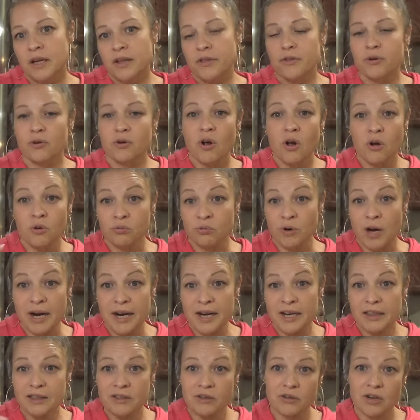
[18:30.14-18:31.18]
They're all
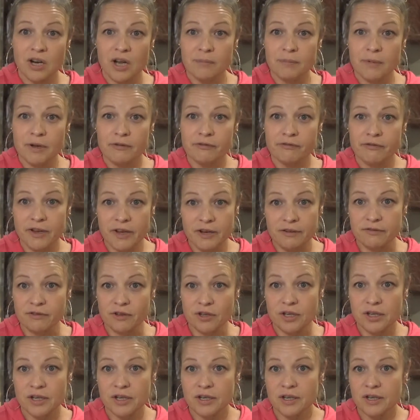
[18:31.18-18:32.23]
right. They're not my
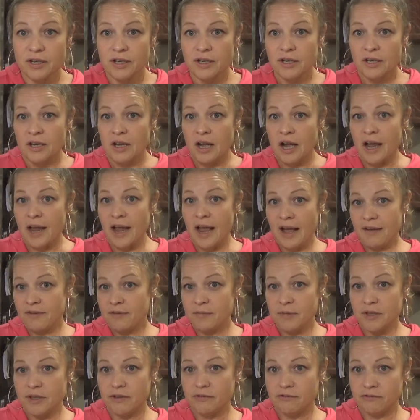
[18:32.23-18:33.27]
favorite. I have
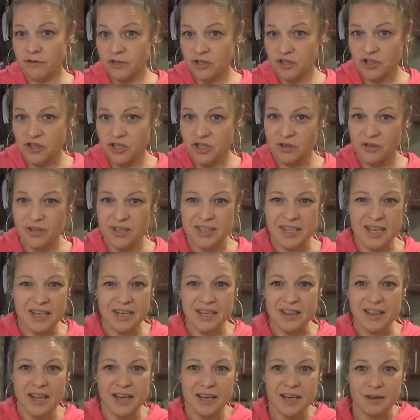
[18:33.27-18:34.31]
them in the fridge still because I
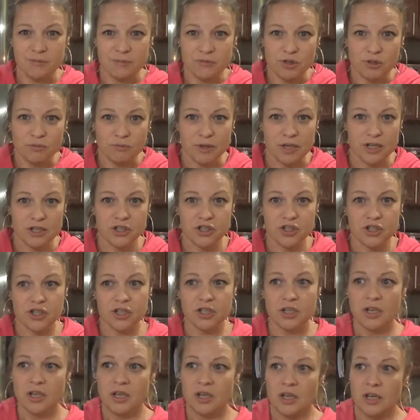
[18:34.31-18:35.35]
didn't like them too much.
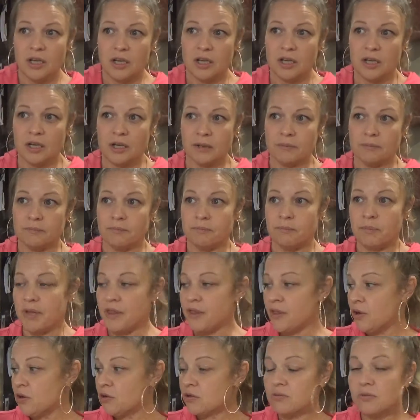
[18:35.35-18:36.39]
But
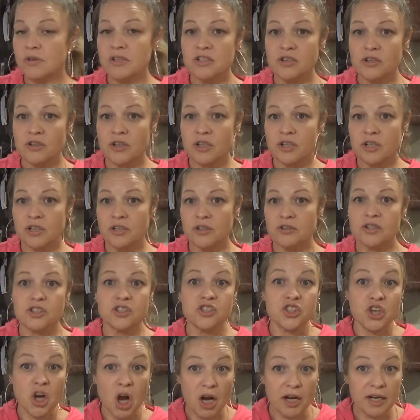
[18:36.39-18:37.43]
those ones are good. The
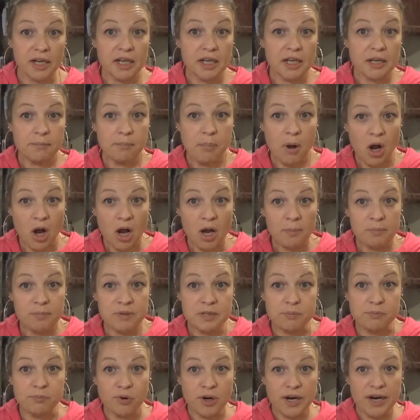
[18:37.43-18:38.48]
Johnny
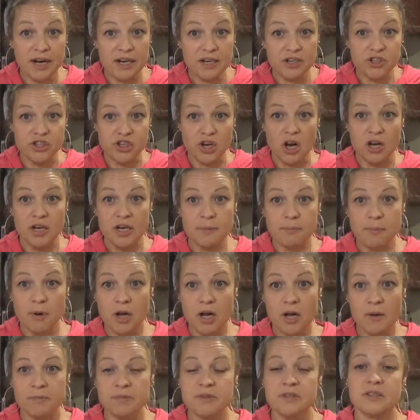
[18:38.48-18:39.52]
Pops brand, Johnny
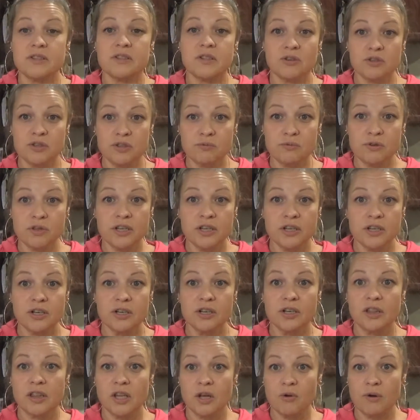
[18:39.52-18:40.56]
Pops, those are really
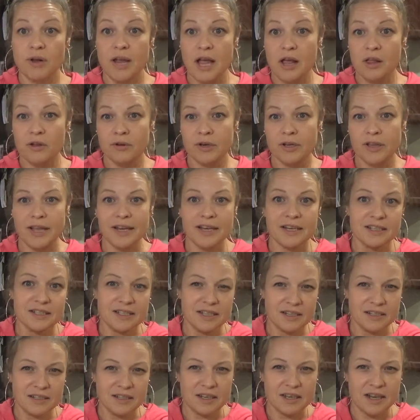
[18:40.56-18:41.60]
good and low calorie, like
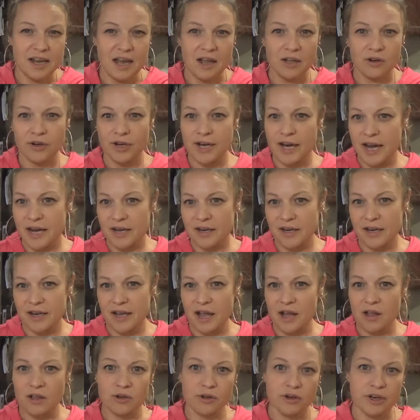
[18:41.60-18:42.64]
60 calorie, 80
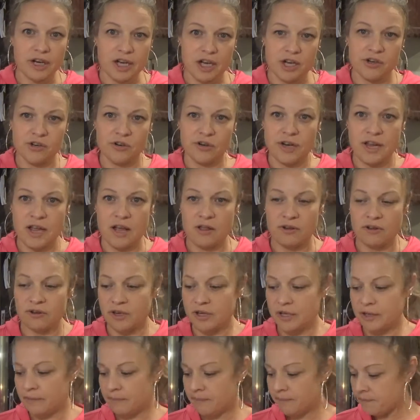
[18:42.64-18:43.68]
calorie, 100
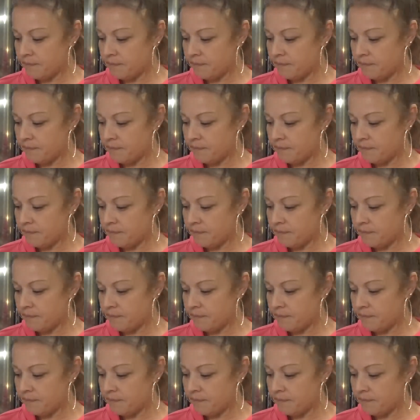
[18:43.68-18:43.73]
calorie.